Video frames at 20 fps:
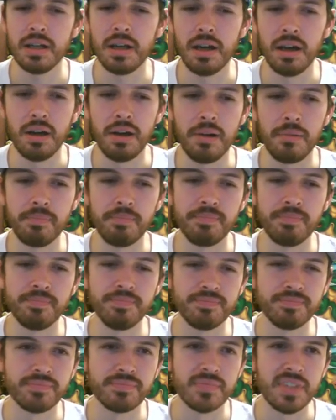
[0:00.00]
Um,
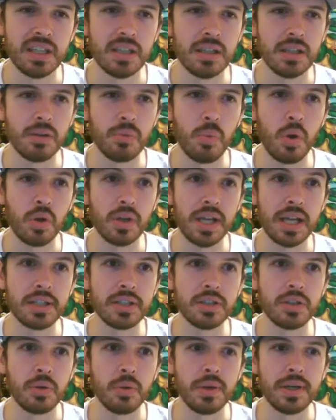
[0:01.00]
we'll
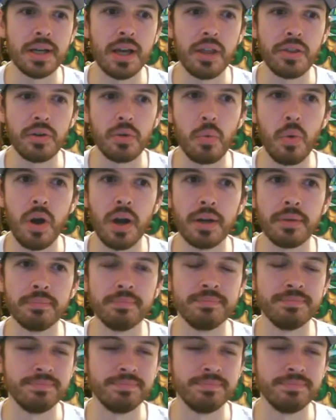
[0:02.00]
get to another one